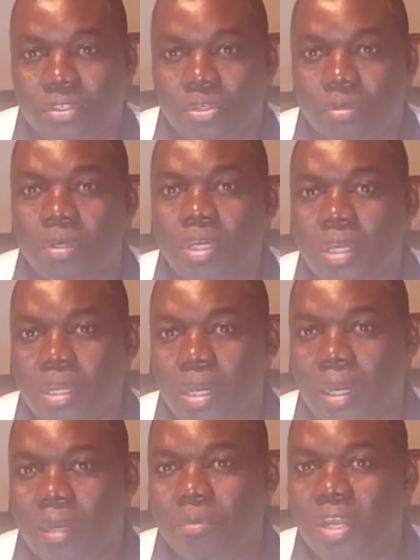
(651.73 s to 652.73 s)
So
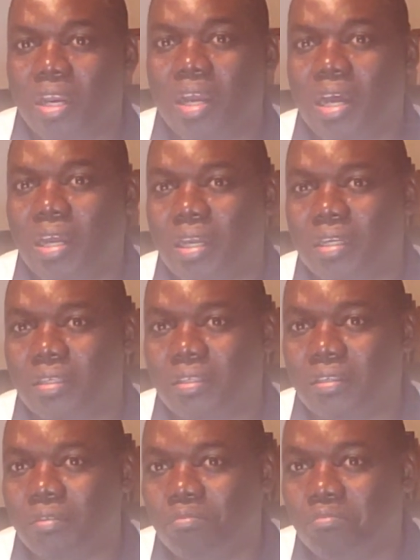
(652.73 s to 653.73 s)
there are
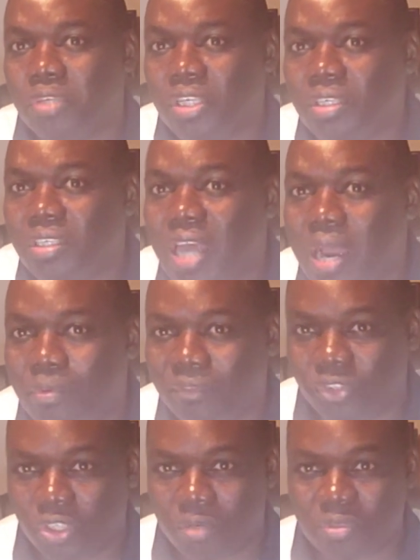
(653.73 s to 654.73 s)
these type
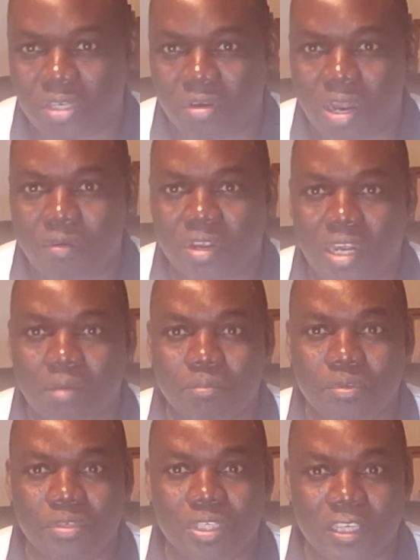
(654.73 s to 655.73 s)
of jobs around
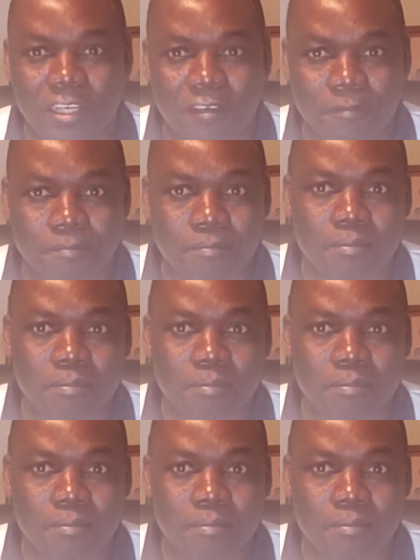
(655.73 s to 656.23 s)
campus, and